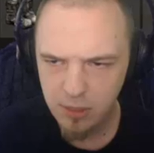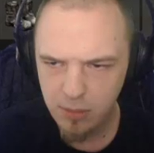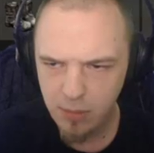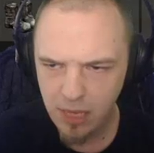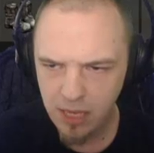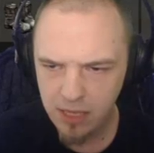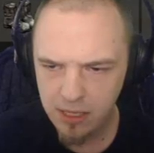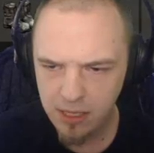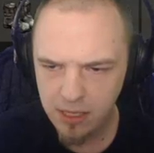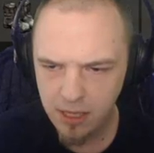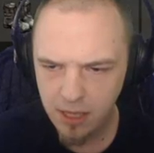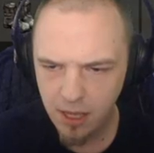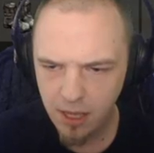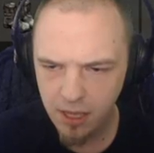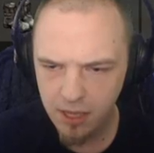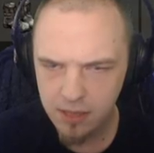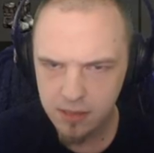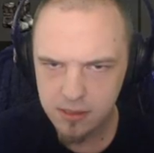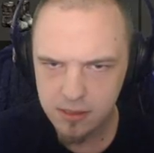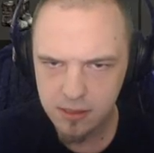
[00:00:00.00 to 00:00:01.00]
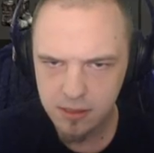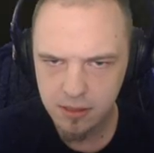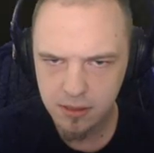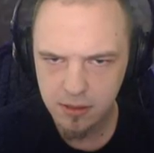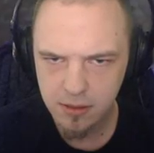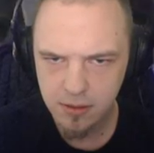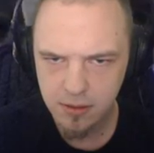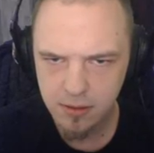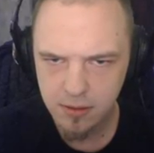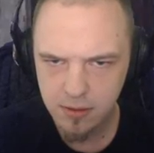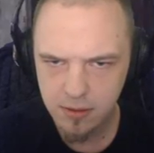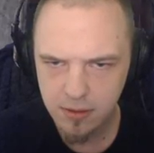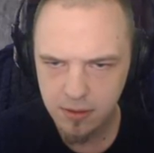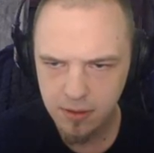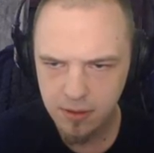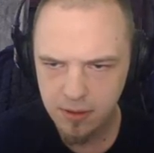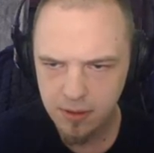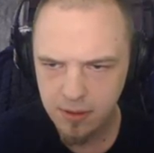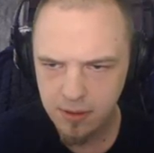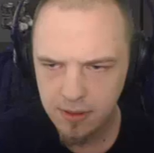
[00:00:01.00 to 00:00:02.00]
You've been mighty kind.
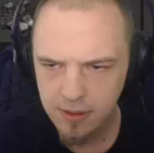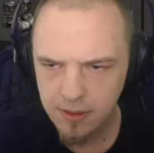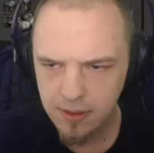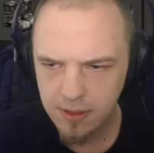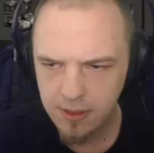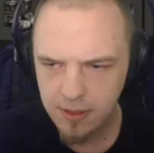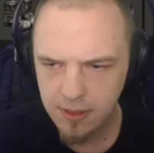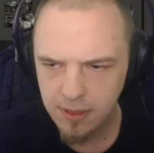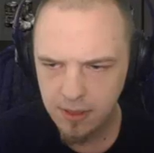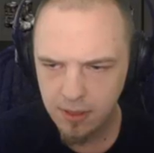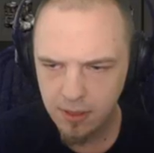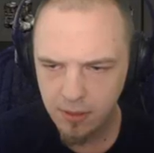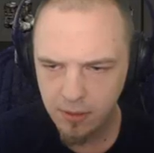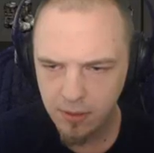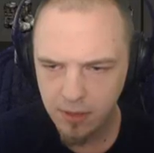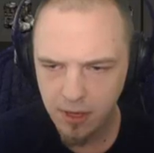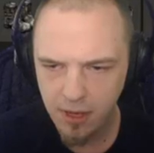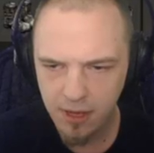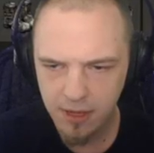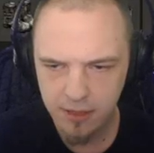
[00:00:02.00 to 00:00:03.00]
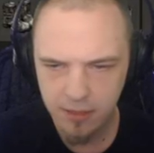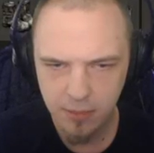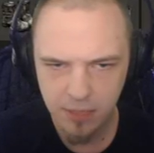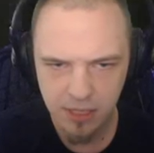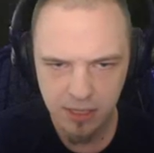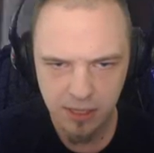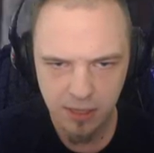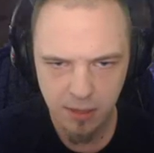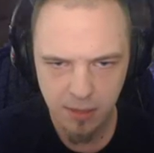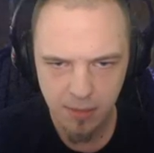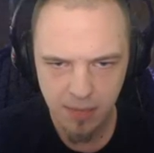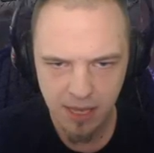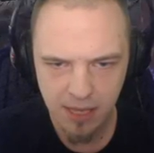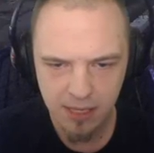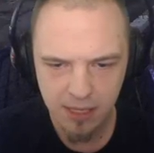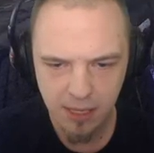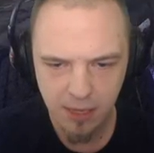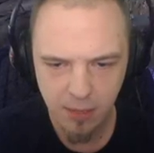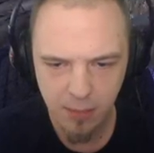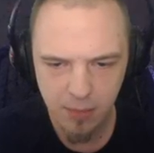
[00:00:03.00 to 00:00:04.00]
Oh god, I'm gonna come
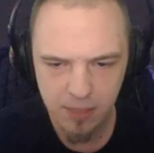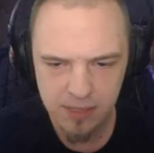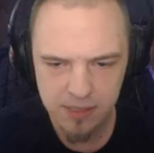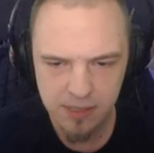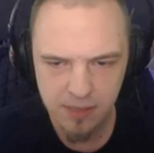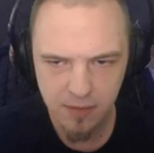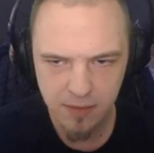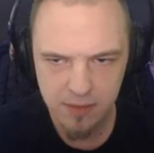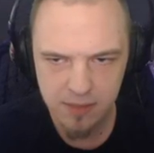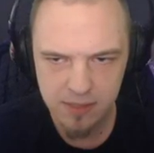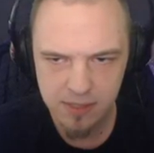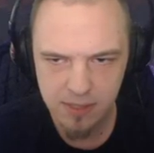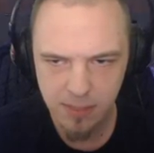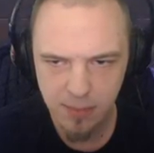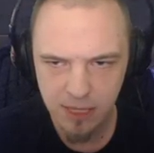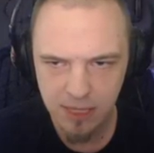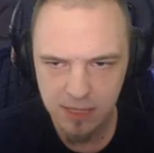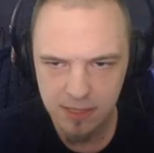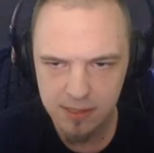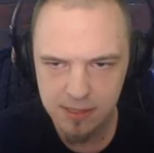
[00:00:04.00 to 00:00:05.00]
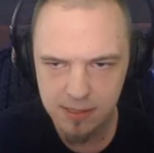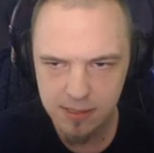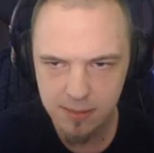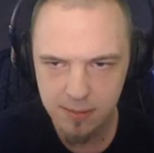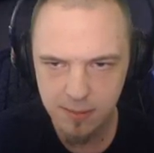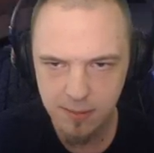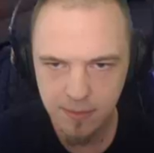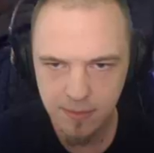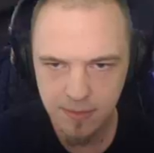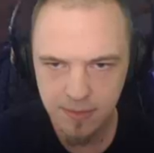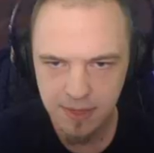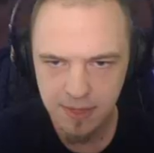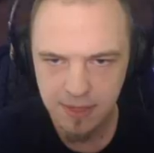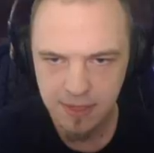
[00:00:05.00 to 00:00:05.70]
back and help myself to some of this.